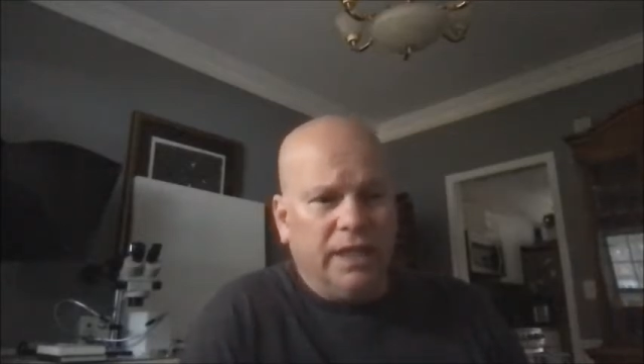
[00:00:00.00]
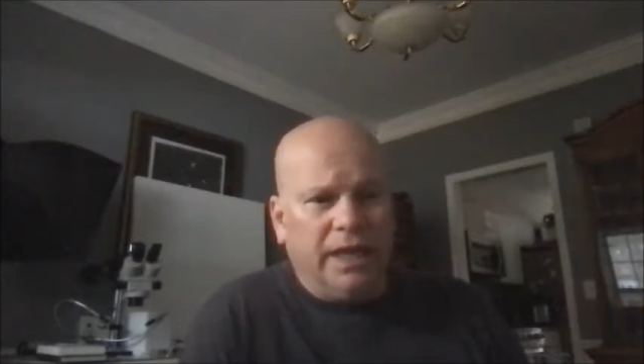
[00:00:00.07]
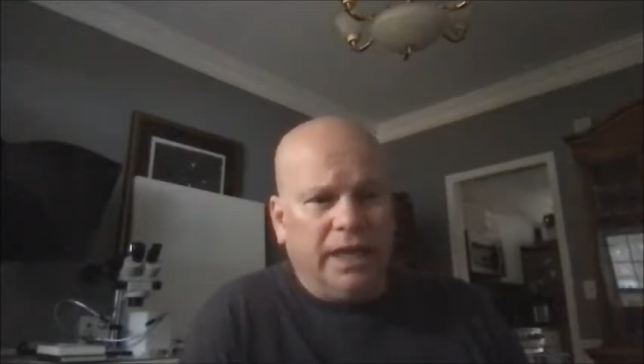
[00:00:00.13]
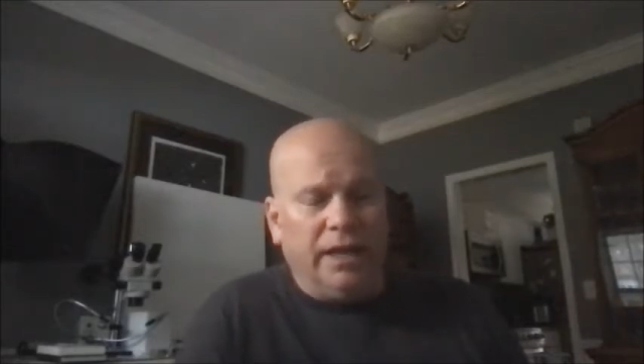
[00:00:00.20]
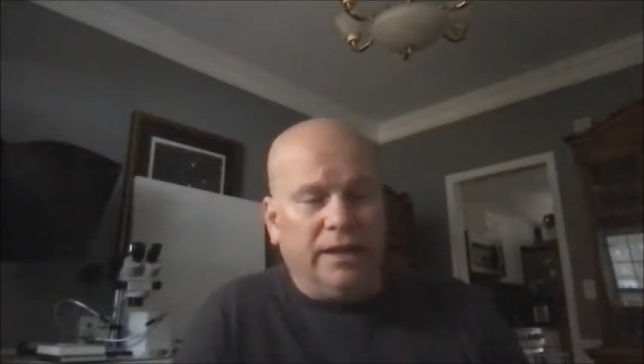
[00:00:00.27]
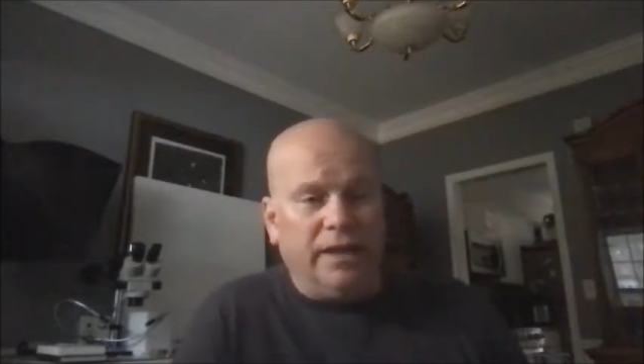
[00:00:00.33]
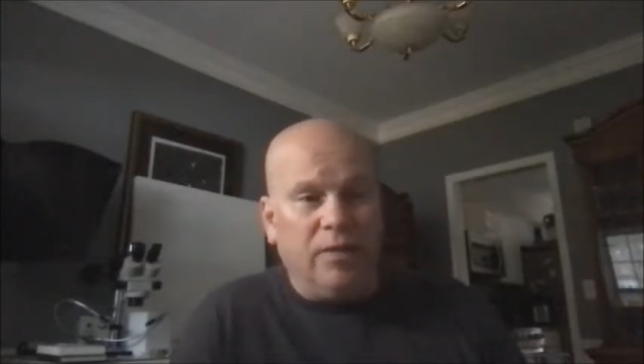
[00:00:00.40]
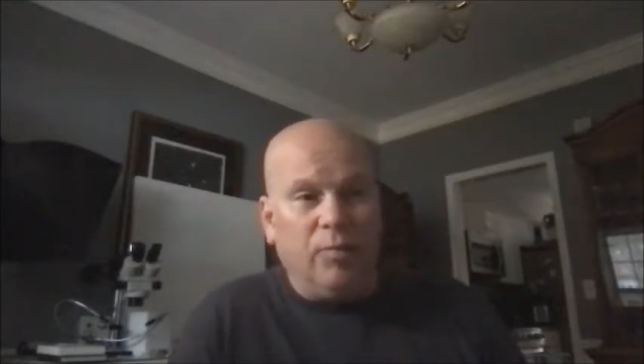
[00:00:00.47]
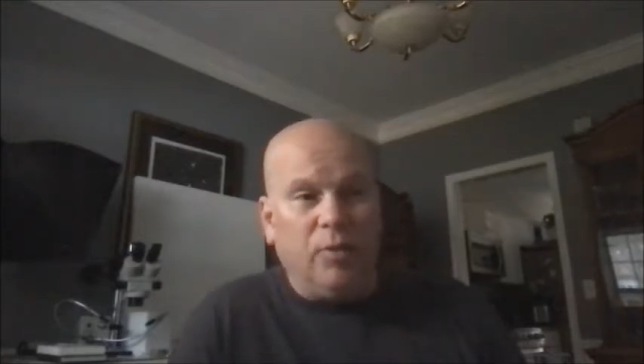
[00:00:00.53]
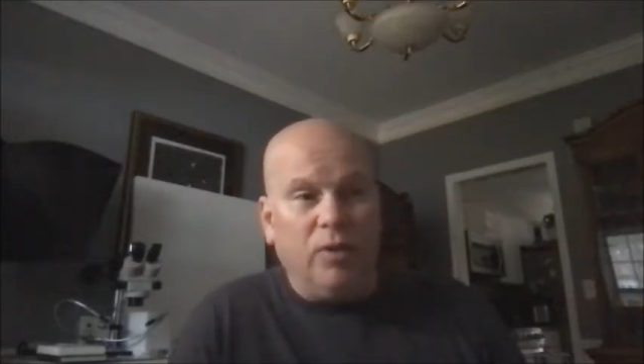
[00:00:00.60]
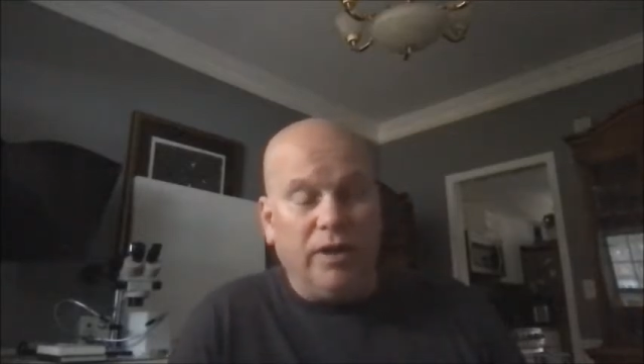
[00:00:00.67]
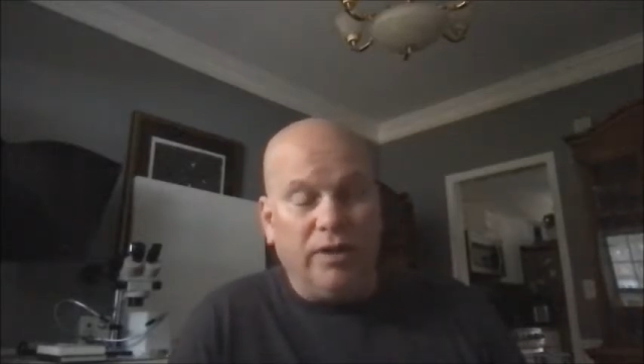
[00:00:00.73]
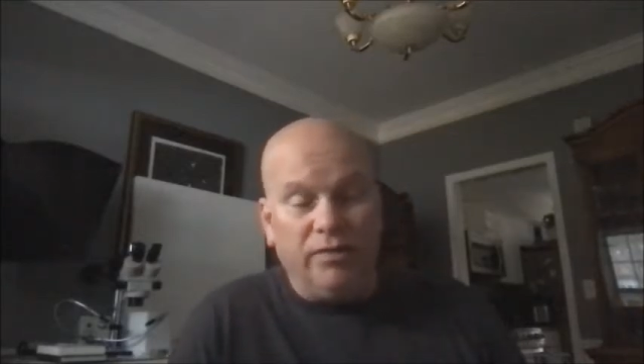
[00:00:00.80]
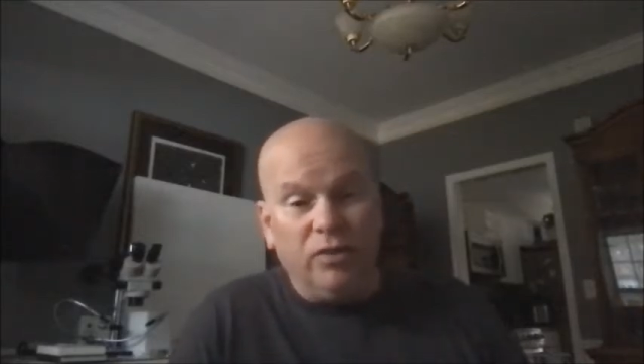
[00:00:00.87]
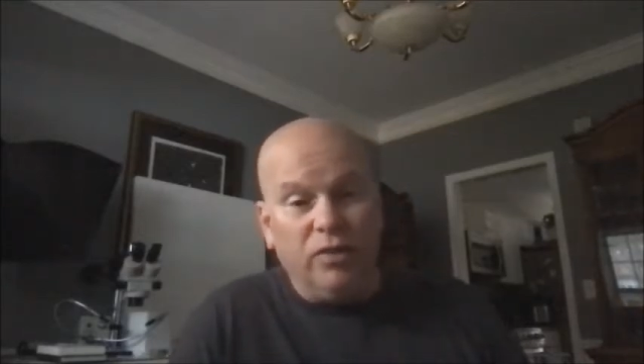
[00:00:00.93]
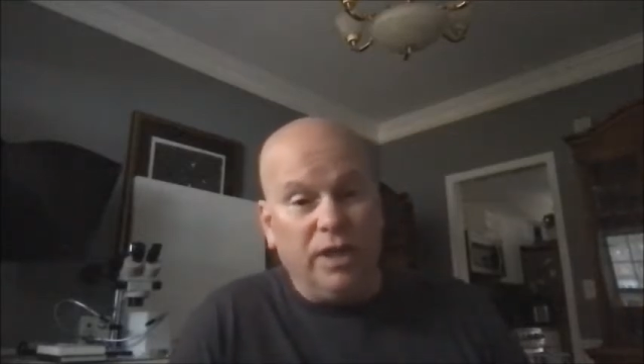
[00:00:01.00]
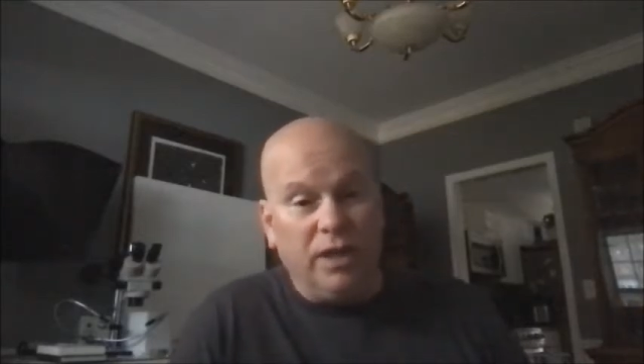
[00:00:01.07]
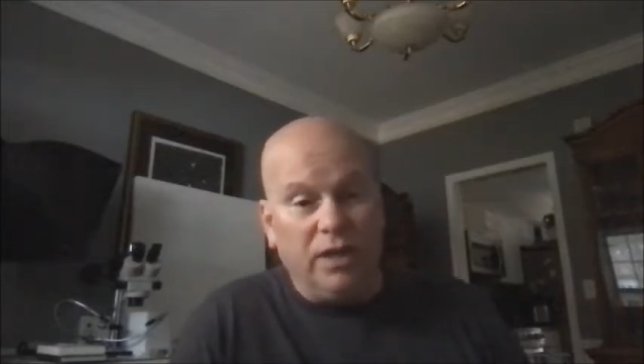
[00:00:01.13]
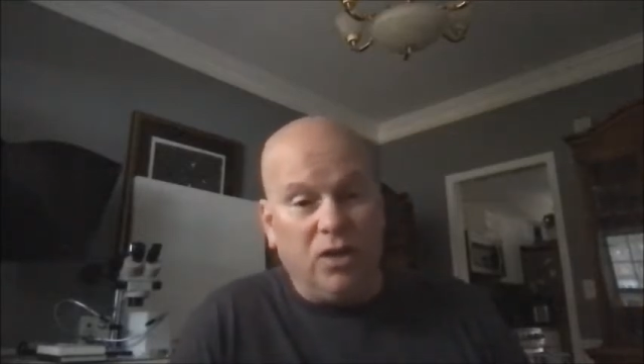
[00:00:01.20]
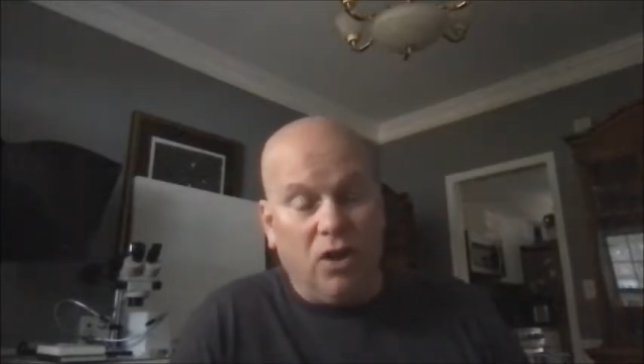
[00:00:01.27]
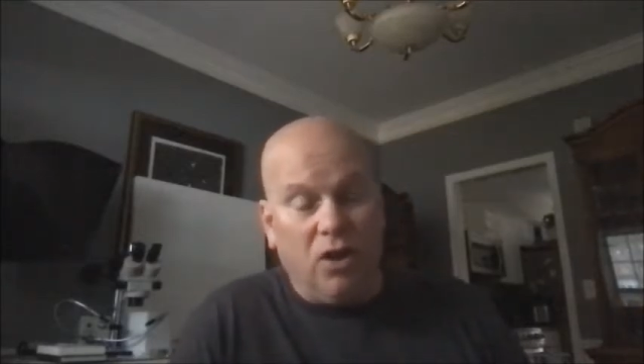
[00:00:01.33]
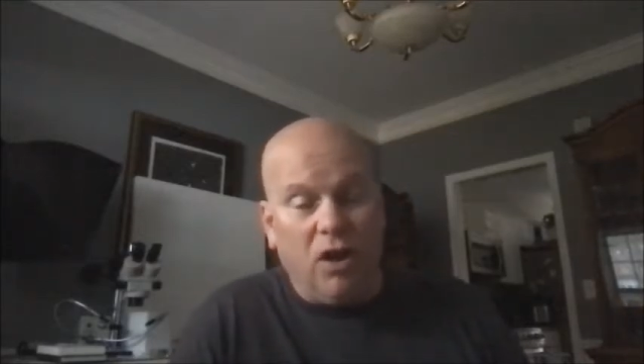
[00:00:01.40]
And at that point, if you
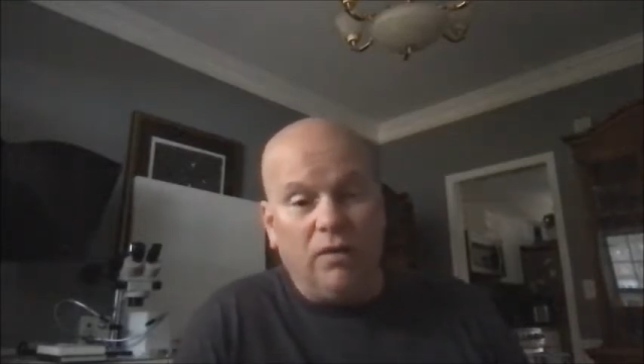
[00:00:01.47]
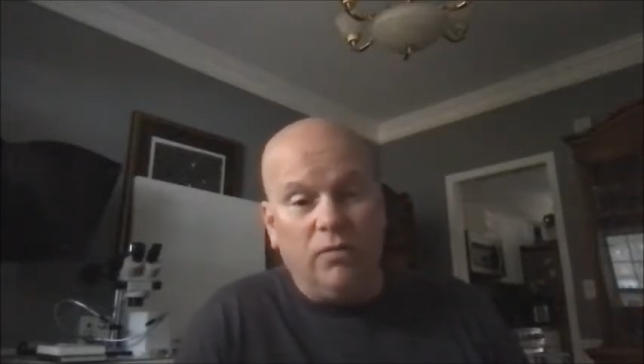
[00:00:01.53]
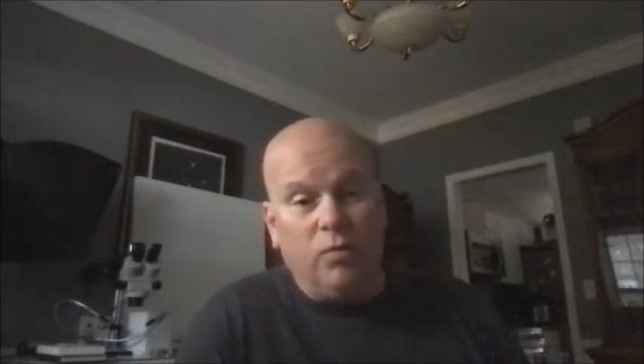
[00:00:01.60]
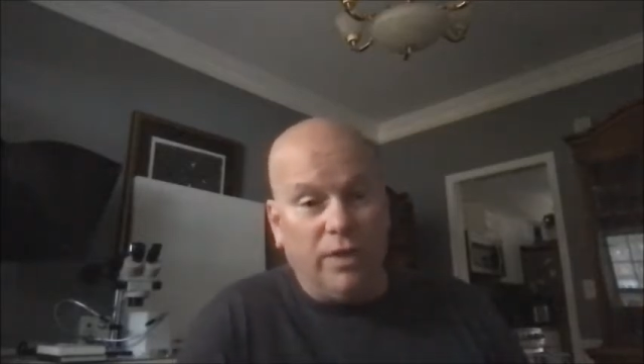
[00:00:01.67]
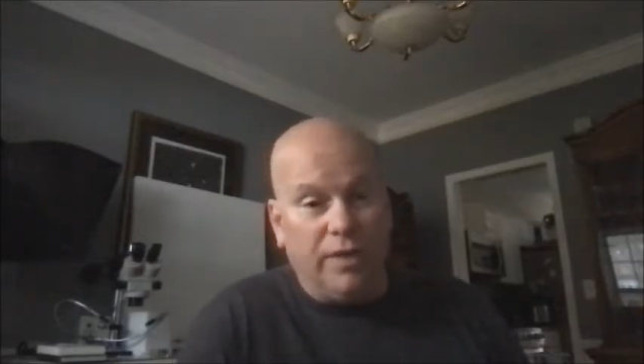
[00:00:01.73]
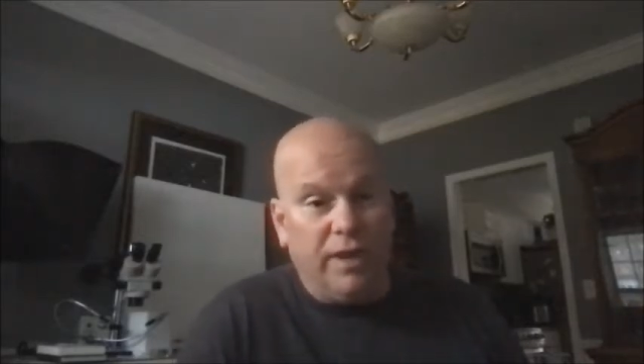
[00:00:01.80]
get caught with